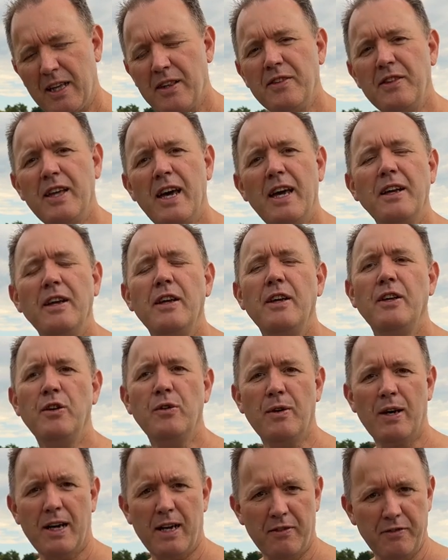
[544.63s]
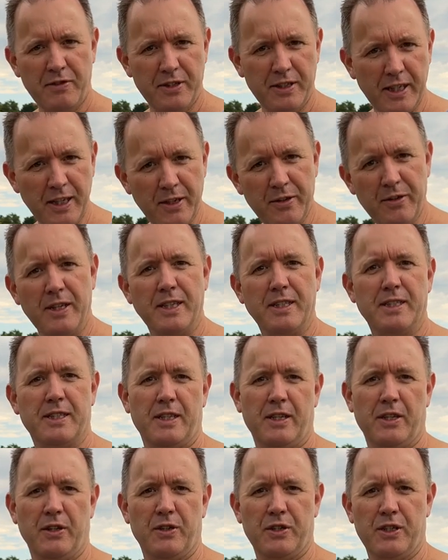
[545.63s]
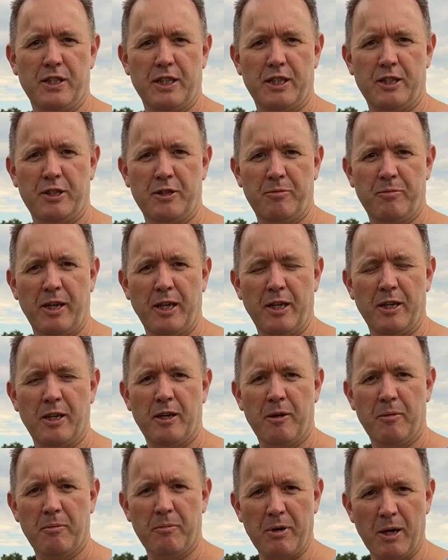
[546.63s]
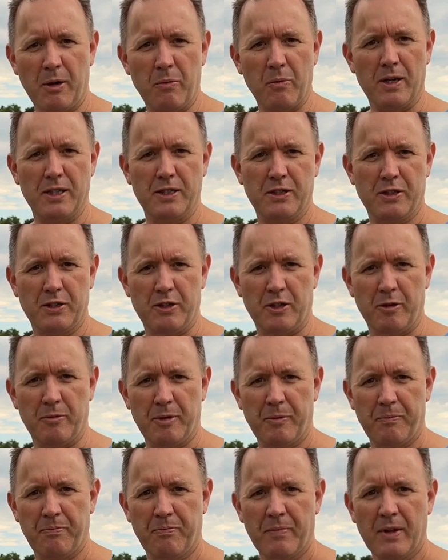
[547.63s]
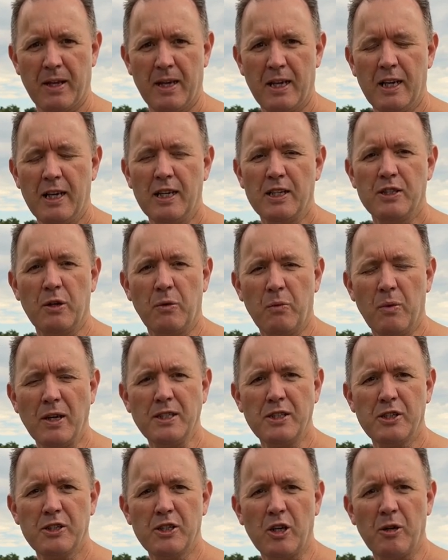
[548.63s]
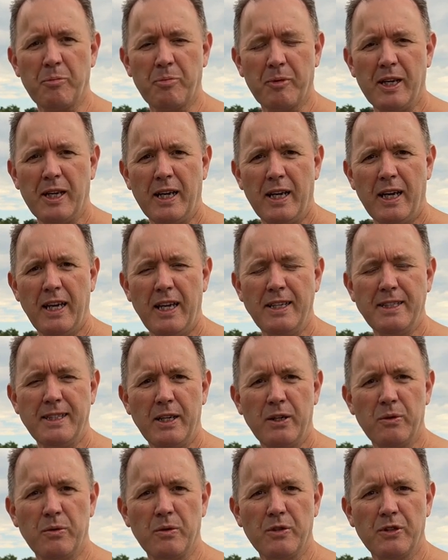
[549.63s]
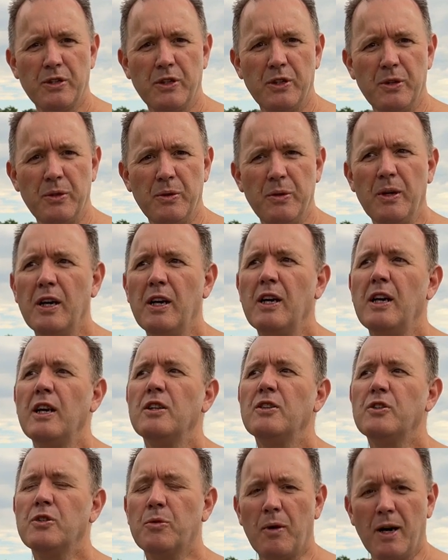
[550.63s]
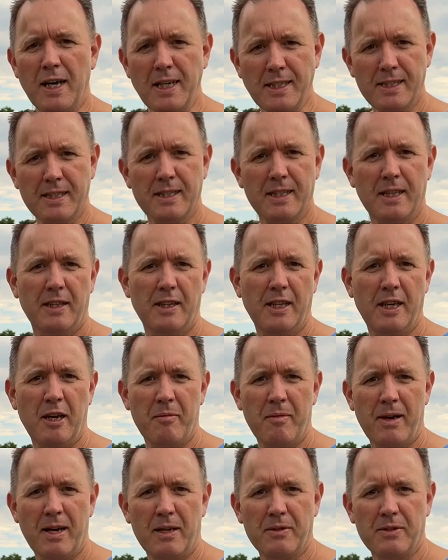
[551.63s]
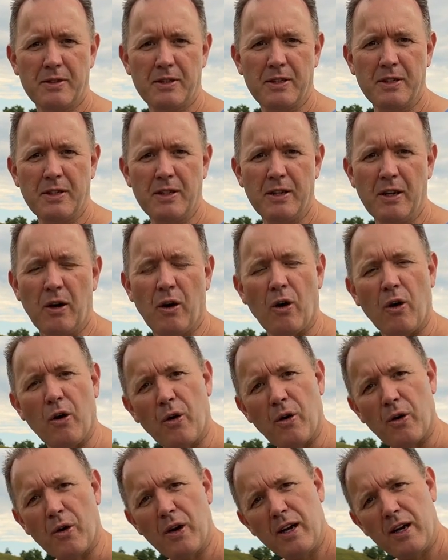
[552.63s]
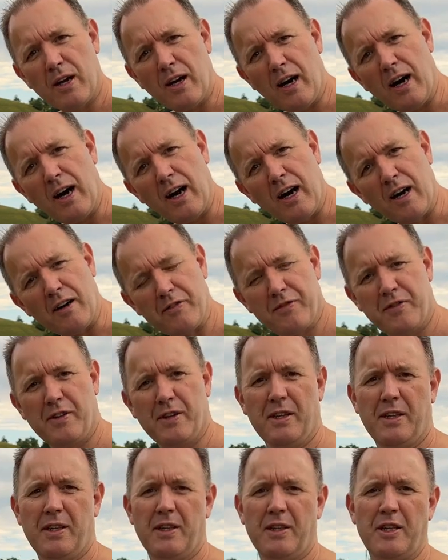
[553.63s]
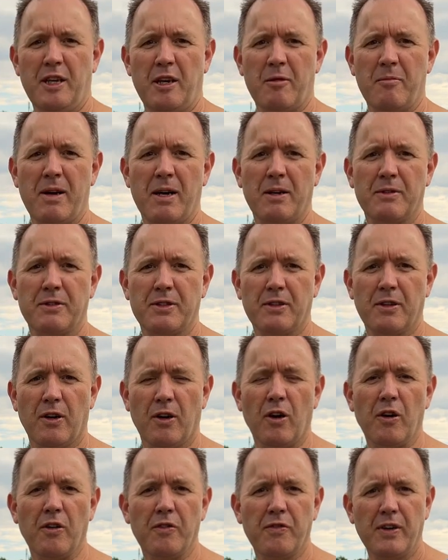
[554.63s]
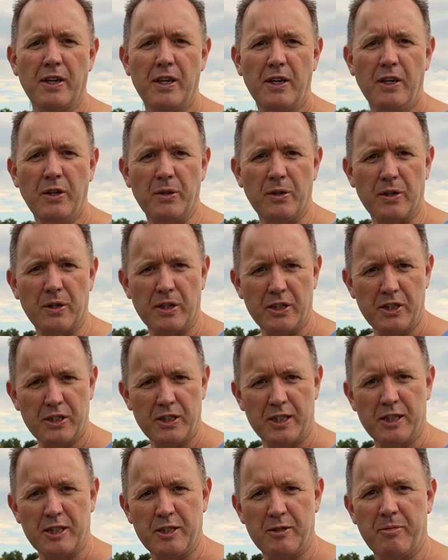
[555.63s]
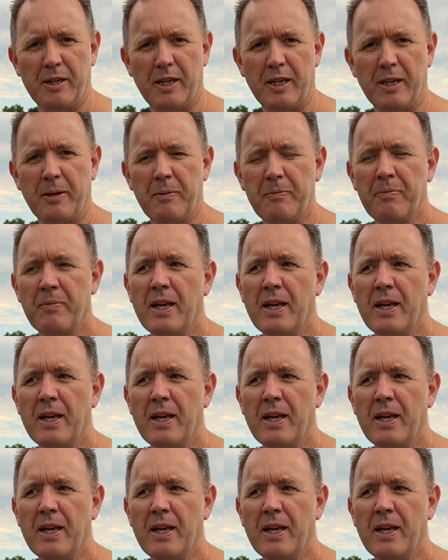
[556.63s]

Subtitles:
then you have decreased your shutter speed by one stop. So one stop is equal to twice the amount or half the amount of your shutter speed.